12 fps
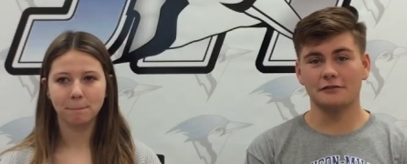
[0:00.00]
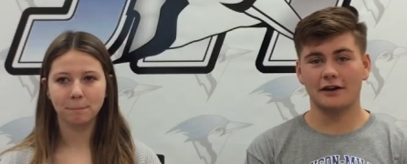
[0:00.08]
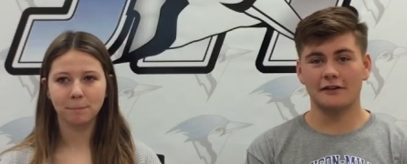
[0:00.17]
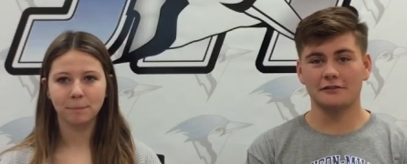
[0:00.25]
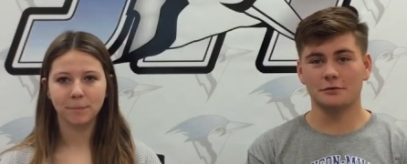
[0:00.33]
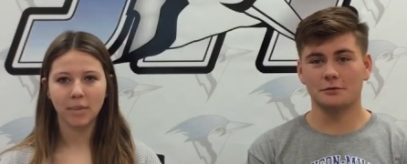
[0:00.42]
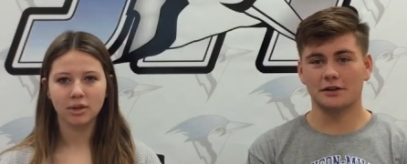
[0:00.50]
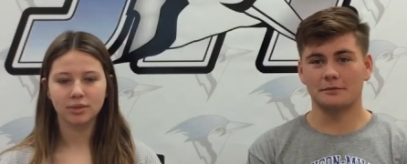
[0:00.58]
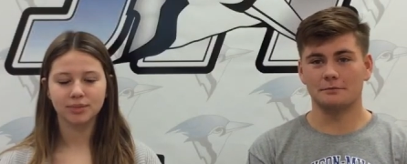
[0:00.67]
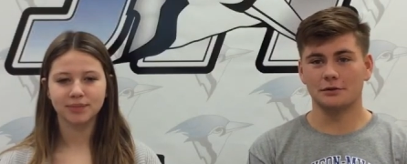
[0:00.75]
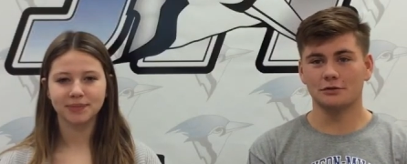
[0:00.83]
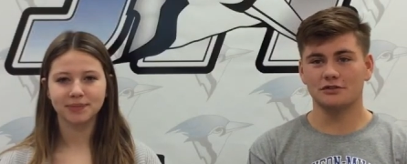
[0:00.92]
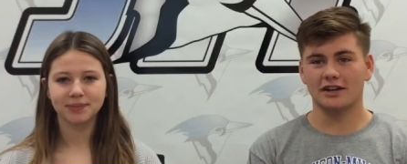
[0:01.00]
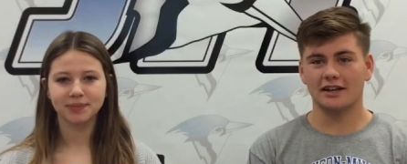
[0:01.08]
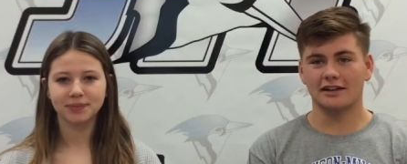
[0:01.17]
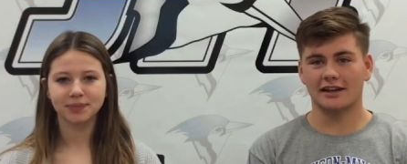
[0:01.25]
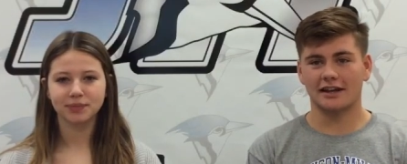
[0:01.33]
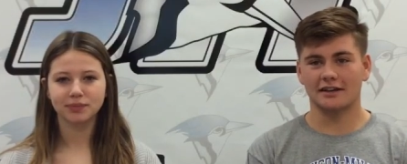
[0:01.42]
Speaker 1: of everyone in Blue
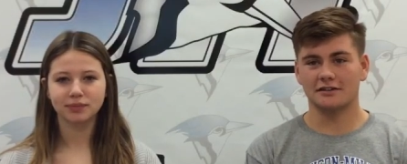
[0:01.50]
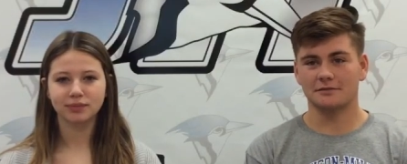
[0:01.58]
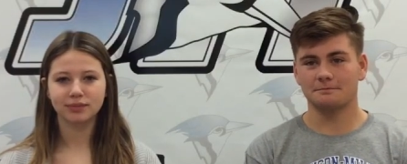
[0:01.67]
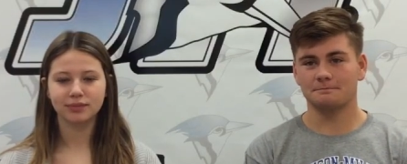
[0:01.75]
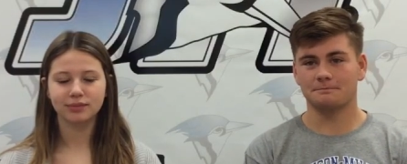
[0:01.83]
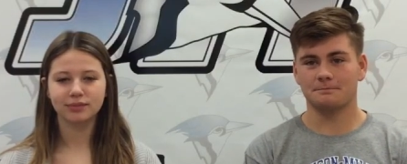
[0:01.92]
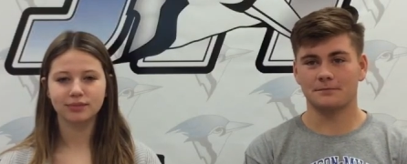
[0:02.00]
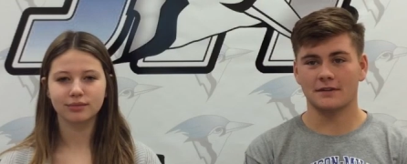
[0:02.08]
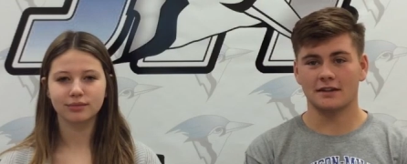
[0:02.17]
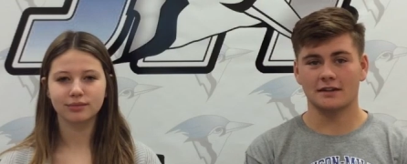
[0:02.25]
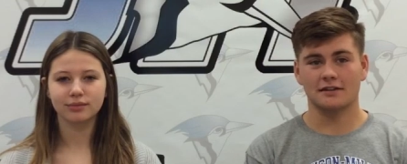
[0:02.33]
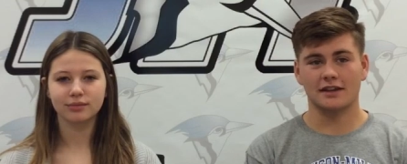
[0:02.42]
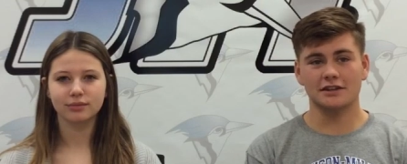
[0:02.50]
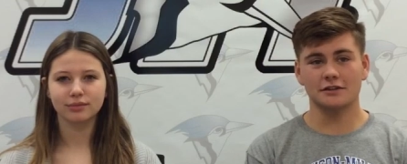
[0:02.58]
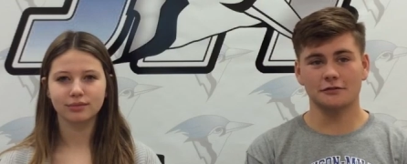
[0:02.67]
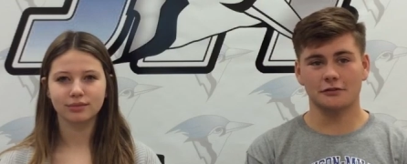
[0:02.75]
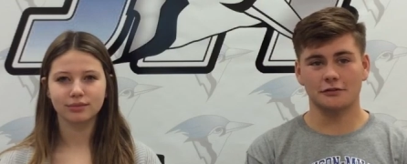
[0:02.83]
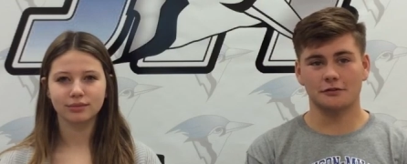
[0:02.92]
Jay Land, thank
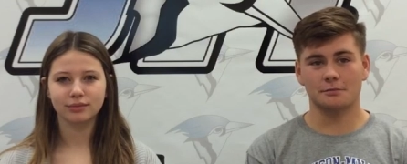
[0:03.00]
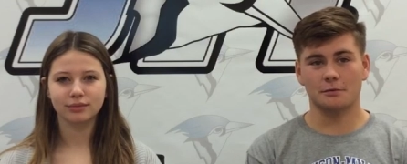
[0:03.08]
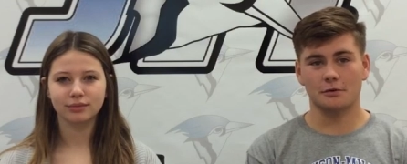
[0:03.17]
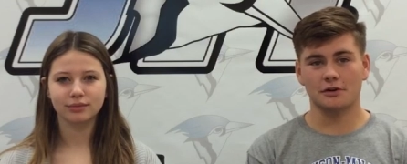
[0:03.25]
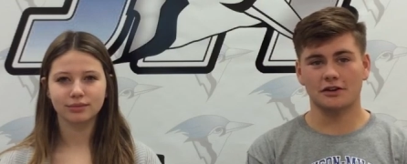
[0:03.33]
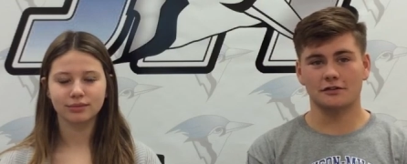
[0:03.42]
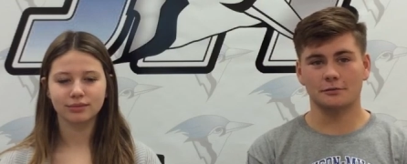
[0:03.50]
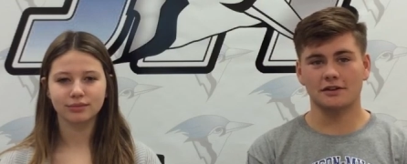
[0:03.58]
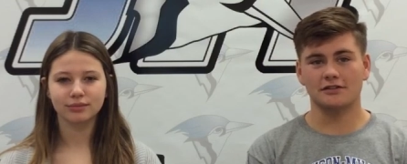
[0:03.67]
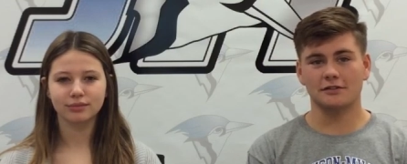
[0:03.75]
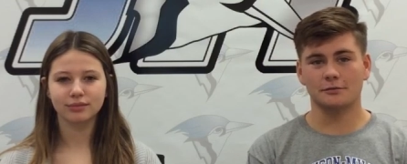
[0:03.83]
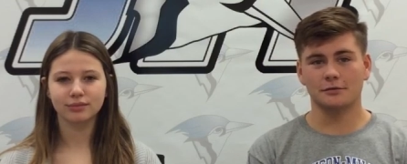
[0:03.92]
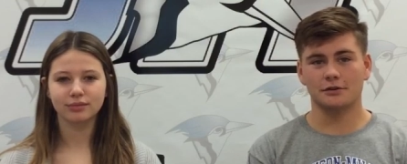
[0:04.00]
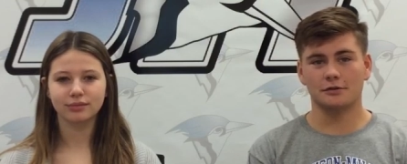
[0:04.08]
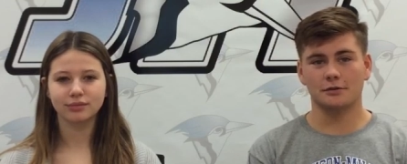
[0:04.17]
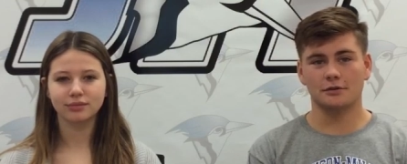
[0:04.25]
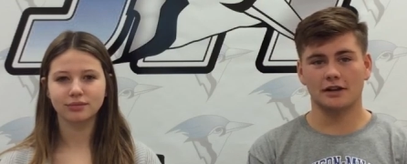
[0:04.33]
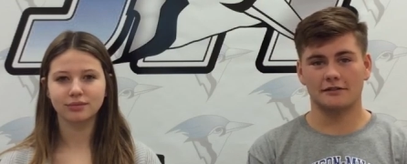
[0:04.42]
you for supporting the recent
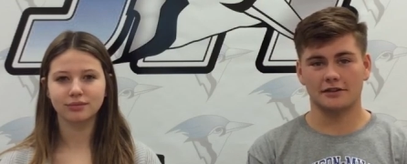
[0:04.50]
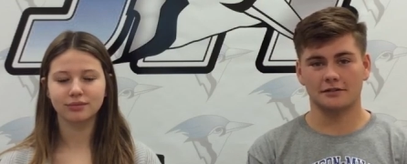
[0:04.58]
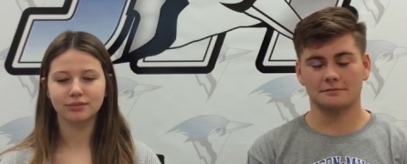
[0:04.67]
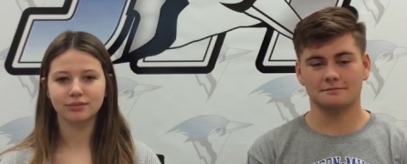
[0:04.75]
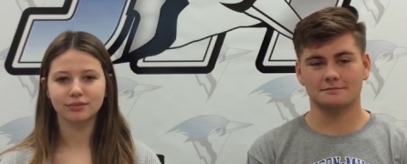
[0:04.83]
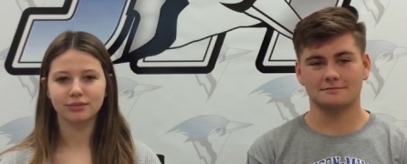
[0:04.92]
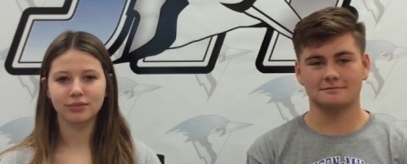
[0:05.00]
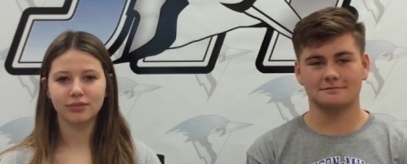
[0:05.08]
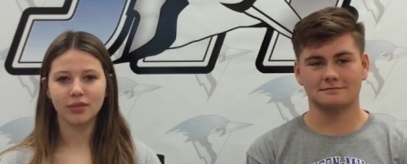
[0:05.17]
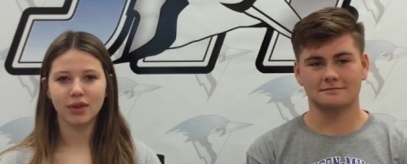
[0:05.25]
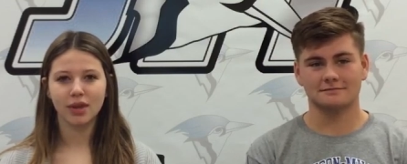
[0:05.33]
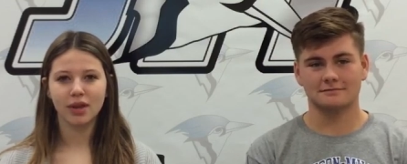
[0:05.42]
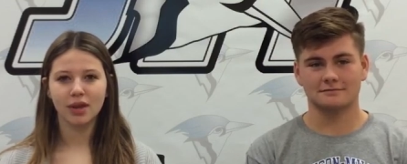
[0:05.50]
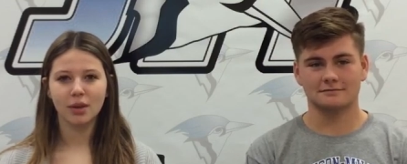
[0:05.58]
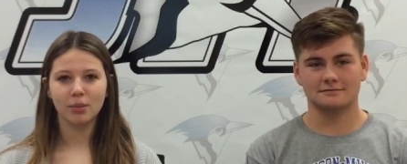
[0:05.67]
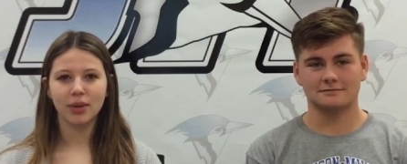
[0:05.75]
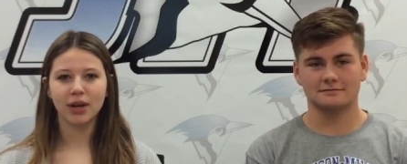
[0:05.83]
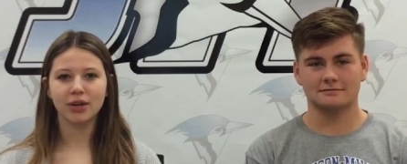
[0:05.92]
Renewal Levy.
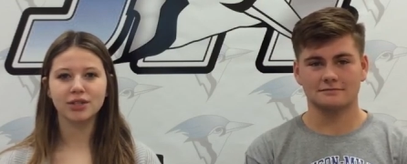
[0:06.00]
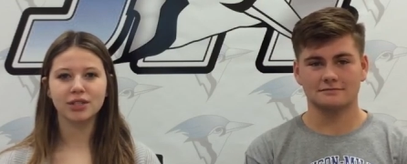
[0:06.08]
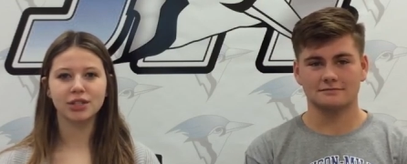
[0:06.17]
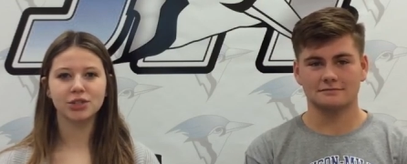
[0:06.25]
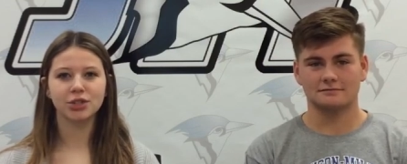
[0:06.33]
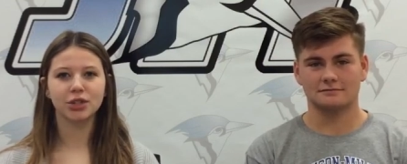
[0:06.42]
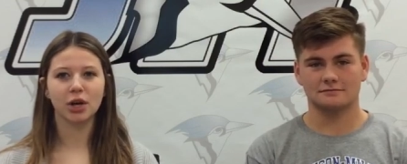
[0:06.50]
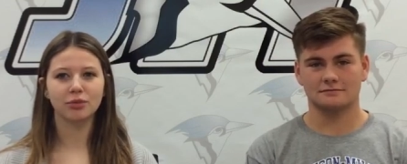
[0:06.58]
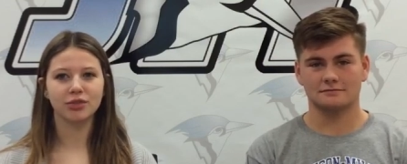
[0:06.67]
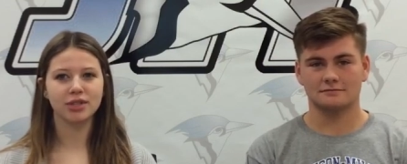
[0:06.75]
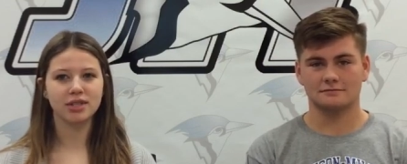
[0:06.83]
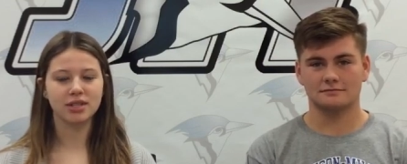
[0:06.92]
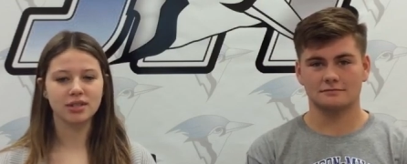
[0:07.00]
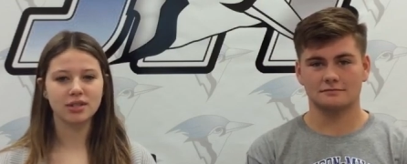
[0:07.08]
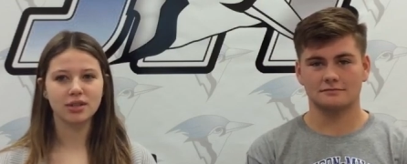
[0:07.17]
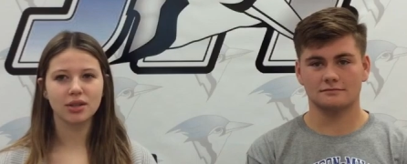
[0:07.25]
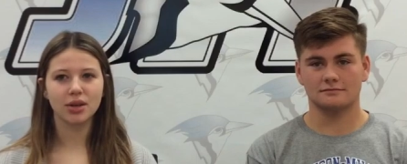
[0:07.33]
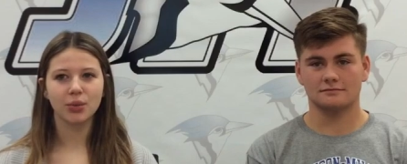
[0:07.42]
Speaker 2: Parent-teacher
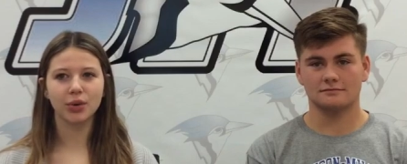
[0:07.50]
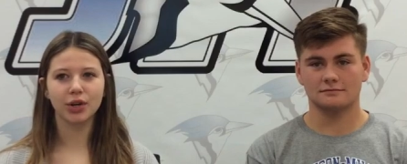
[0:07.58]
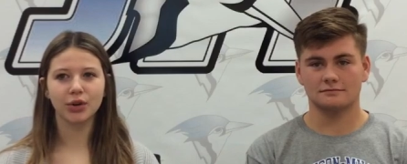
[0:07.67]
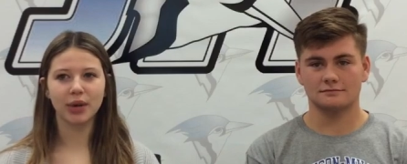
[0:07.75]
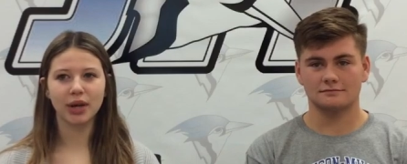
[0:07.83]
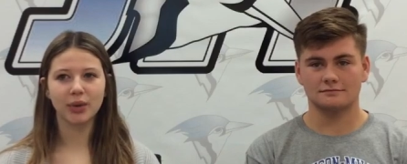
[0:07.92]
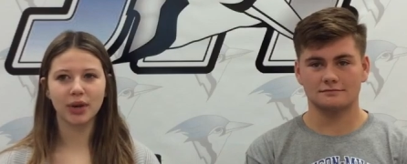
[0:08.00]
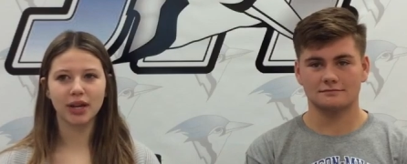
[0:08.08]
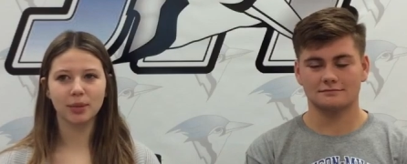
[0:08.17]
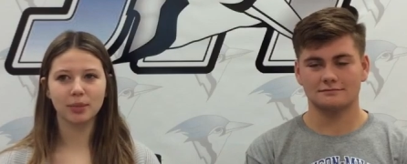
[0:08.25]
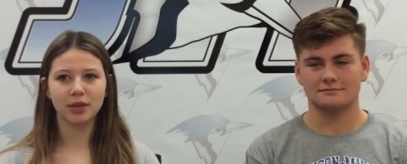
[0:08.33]
conferences. What a great way to